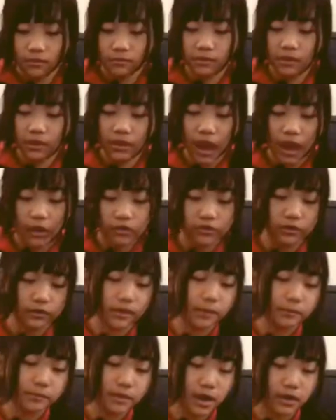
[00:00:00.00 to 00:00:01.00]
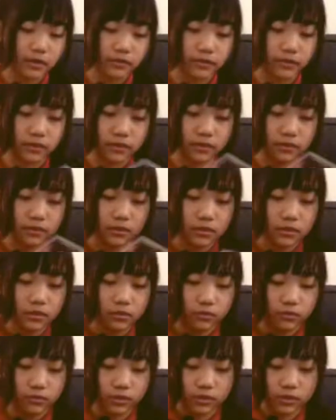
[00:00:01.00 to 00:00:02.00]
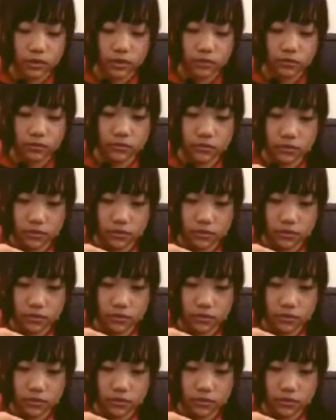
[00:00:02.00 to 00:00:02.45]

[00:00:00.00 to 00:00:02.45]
And it actually leapt out of the window.